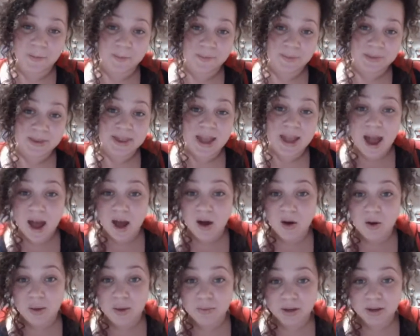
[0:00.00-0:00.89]
Now
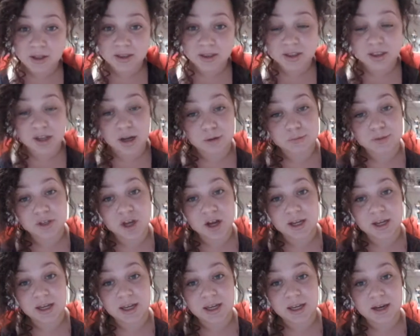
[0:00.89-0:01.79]
I'm gonna stop
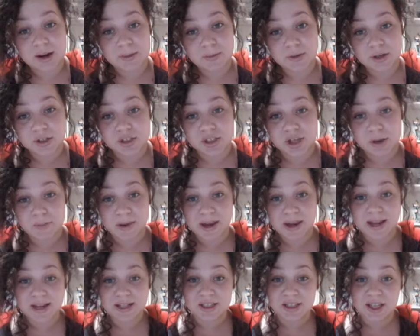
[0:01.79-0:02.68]
talking and I'm gonna jump
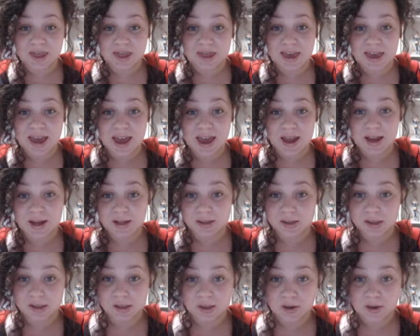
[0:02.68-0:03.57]
into
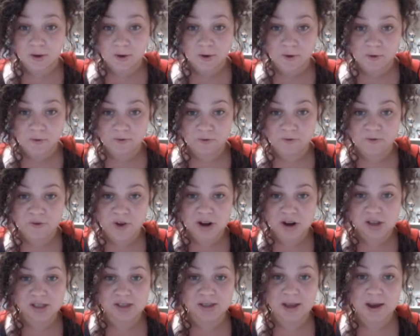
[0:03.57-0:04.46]
things.
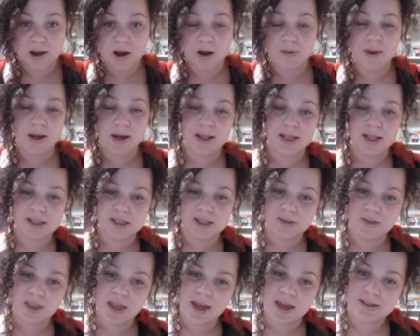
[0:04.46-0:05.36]
First thing on my list
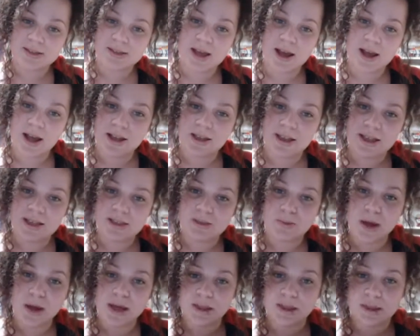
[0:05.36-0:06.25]
of things I got this
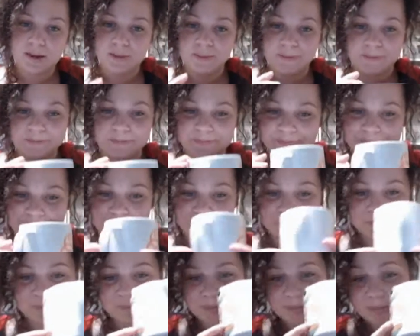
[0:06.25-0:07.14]
month,
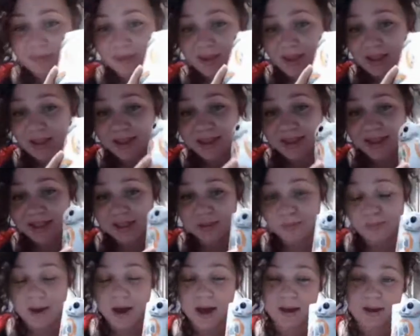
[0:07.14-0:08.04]
this
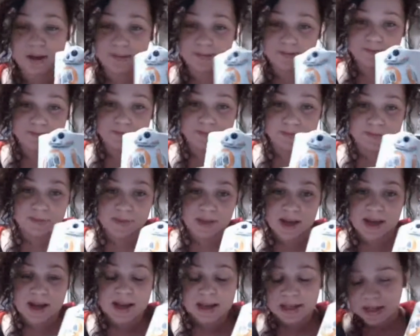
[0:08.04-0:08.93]
mug.
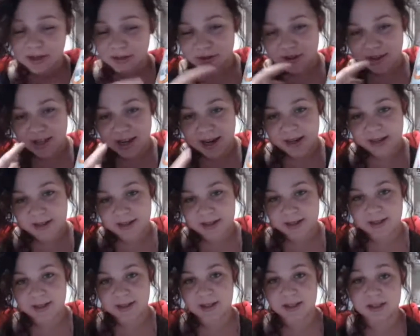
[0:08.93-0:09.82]
Now,
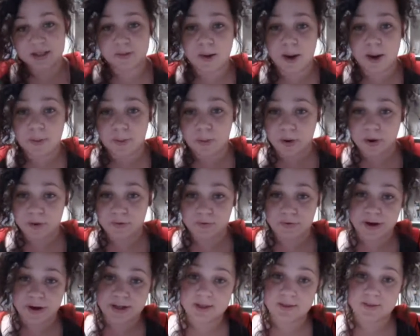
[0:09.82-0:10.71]
technically, this is my
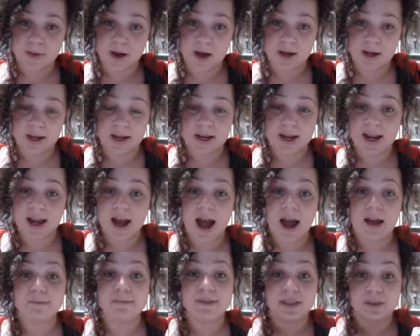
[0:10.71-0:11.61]
boyfriend's mug, and
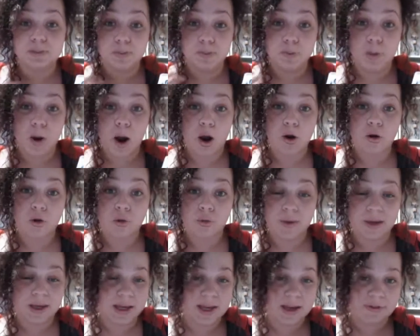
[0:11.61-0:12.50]
I'm just
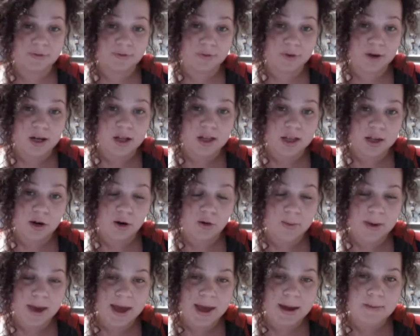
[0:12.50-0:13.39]
borrowing it for a
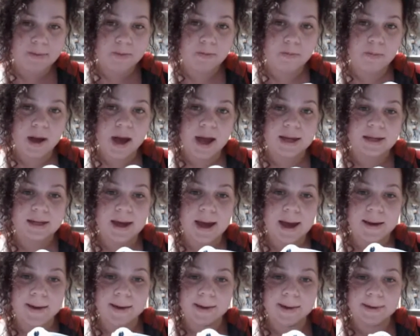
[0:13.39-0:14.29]
little bit, but,
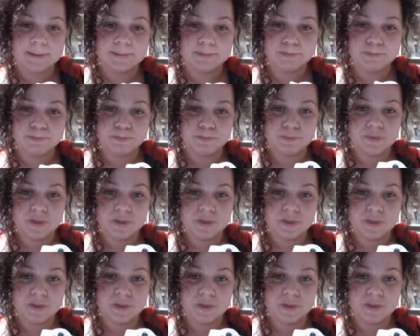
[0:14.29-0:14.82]
um,